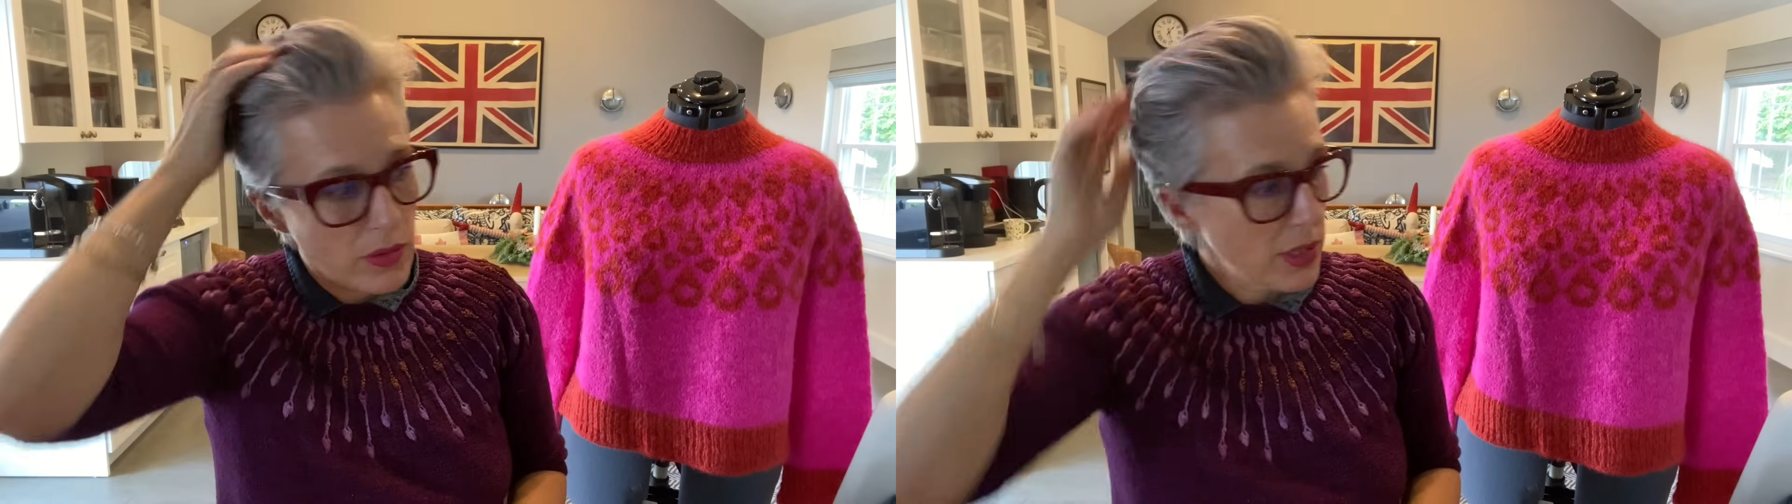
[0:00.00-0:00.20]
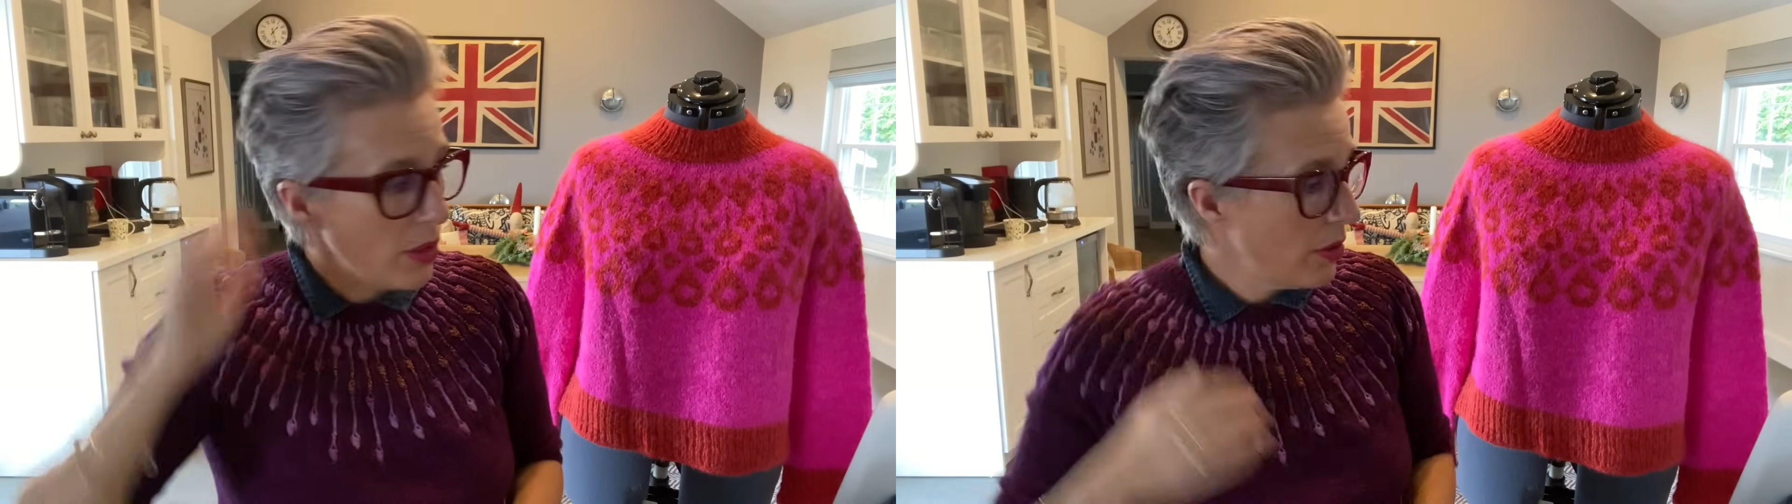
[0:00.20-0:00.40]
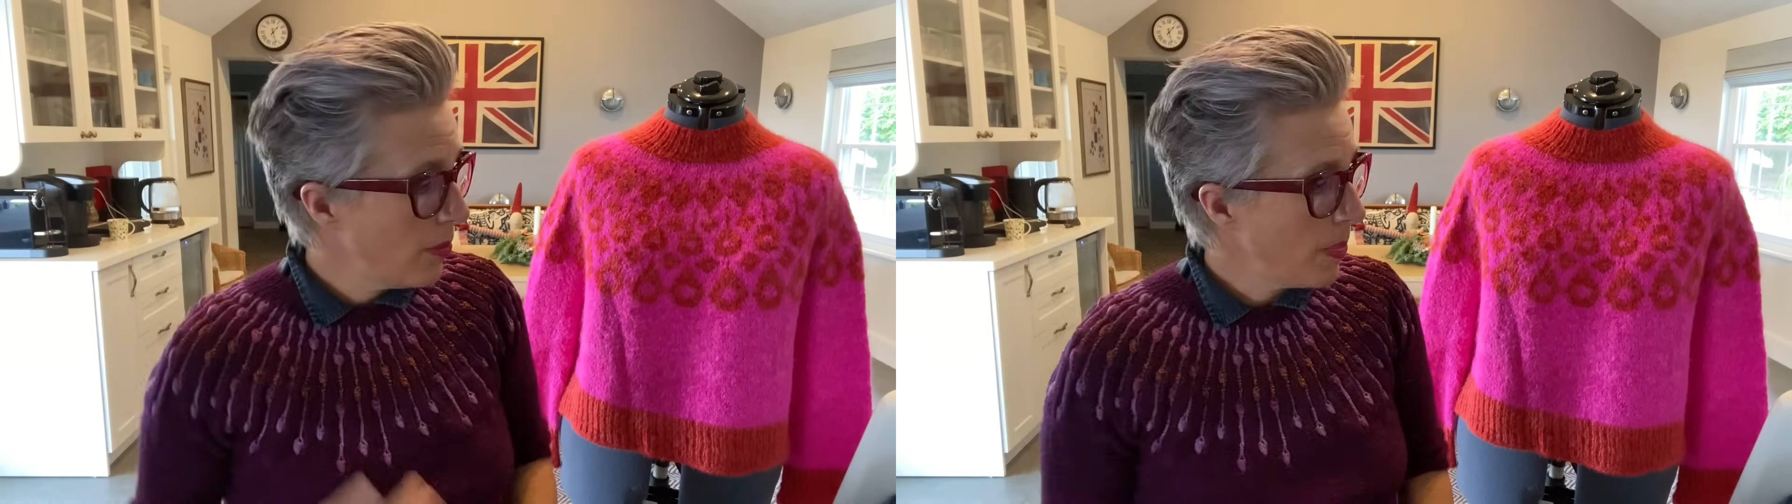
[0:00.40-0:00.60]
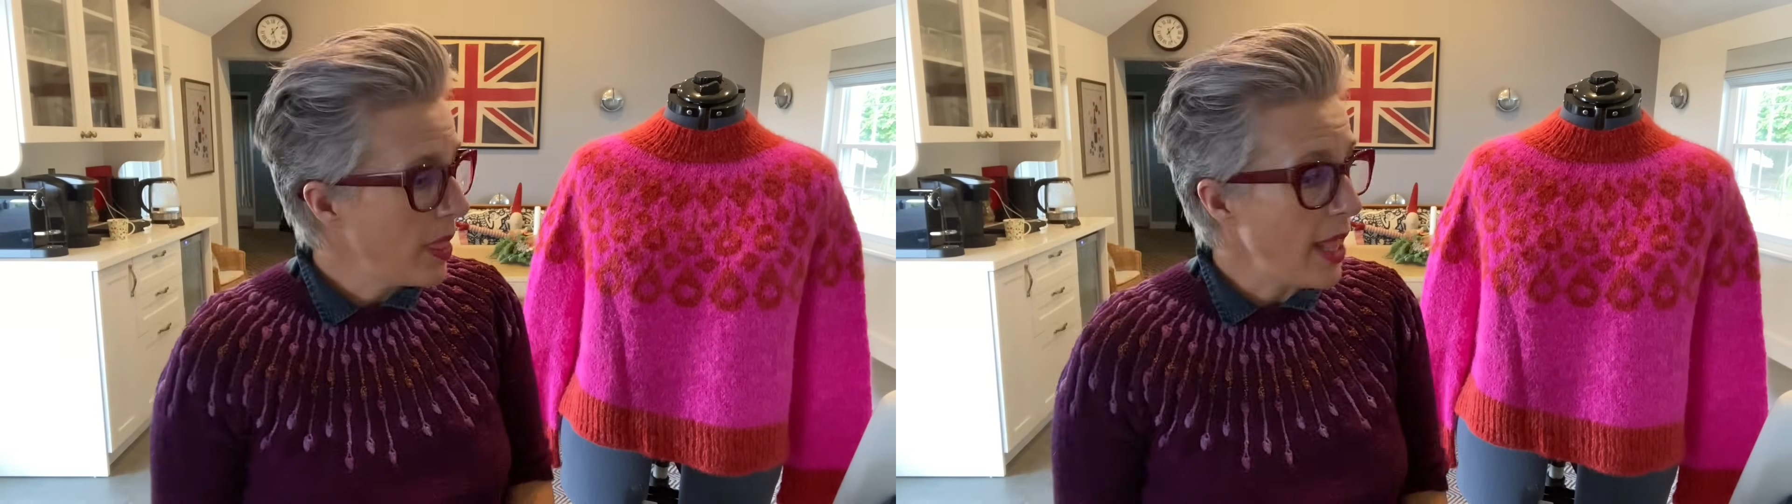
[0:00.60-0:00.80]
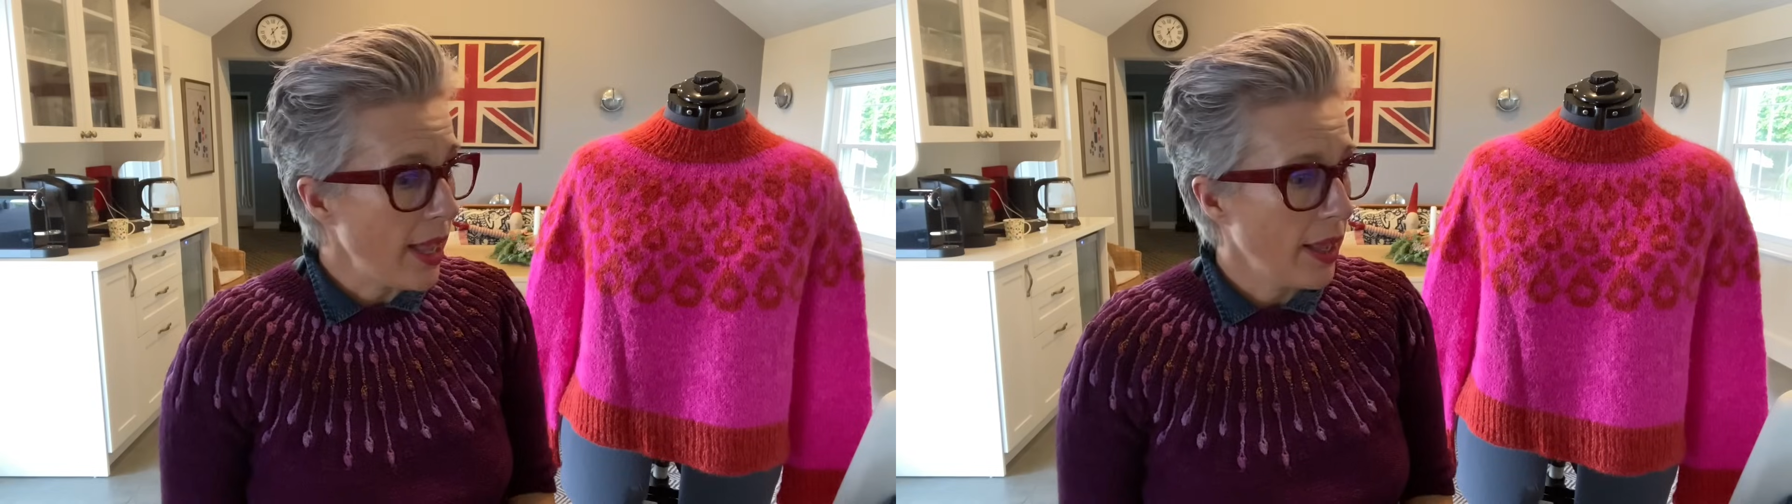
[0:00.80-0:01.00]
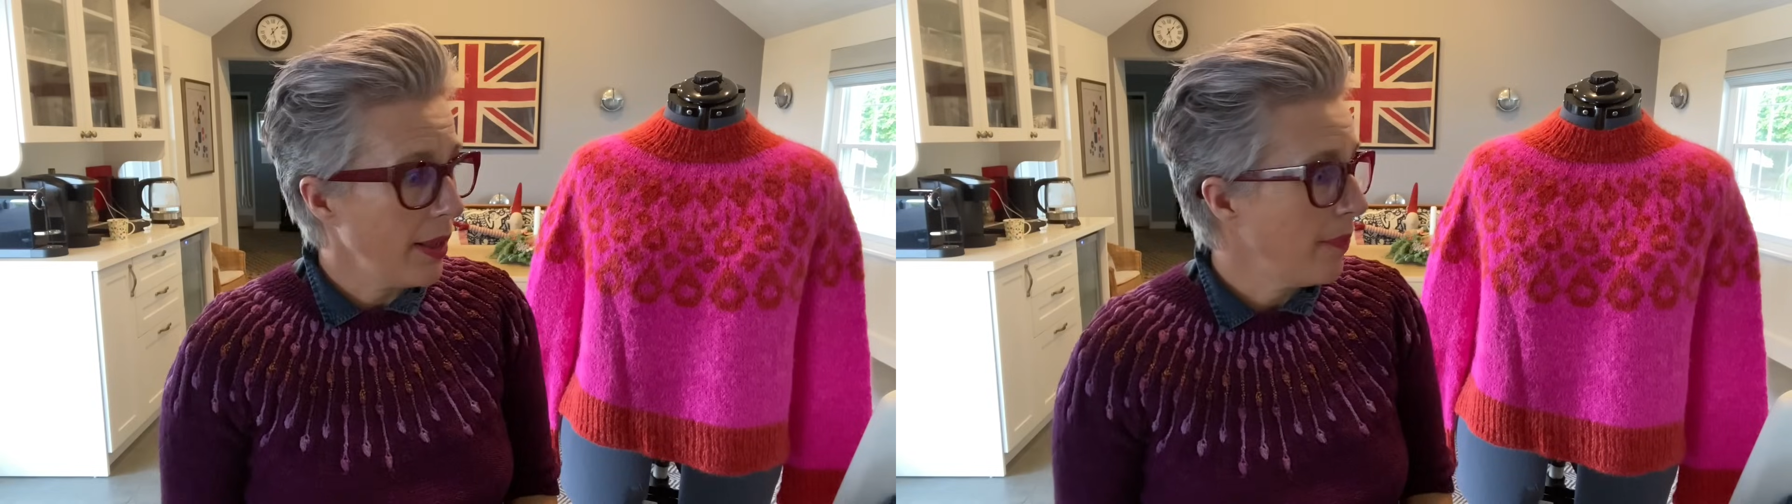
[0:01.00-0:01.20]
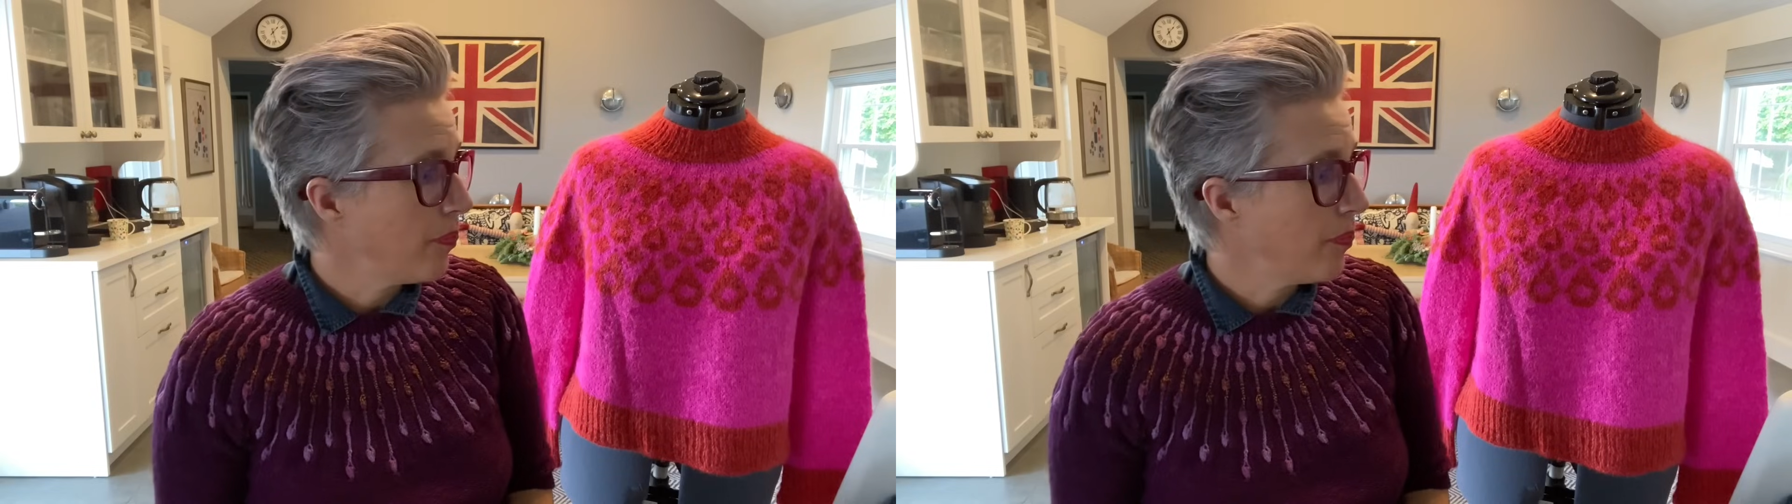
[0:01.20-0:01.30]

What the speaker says: So yay.